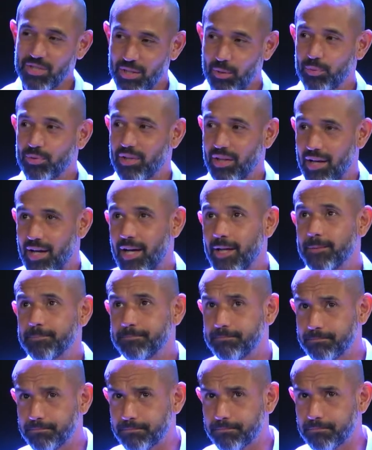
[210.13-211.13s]
There was a
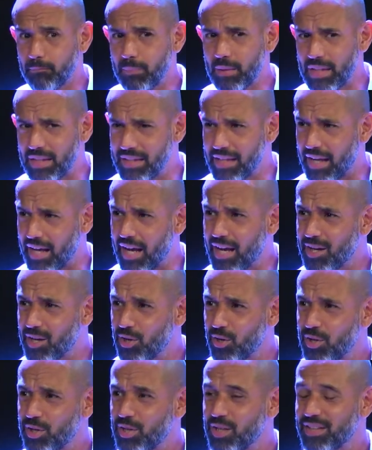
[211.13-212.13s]
lot that I
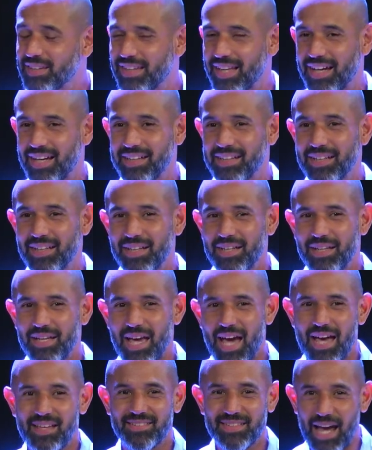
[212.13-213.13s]
heard that
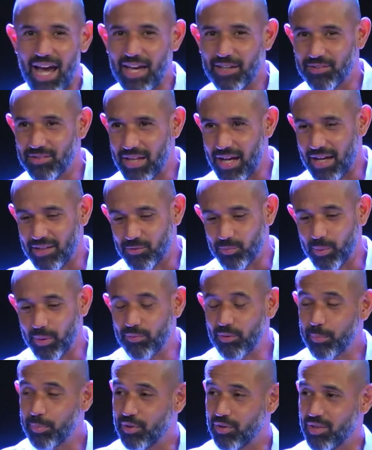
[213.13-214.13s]
as we
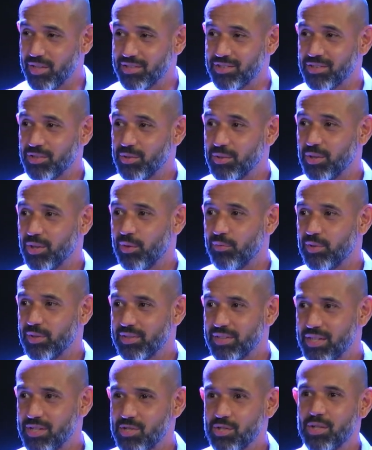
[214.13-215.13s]
were progressing through the
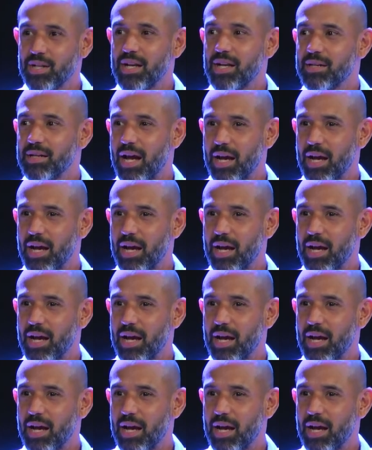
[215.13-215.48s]
conversation,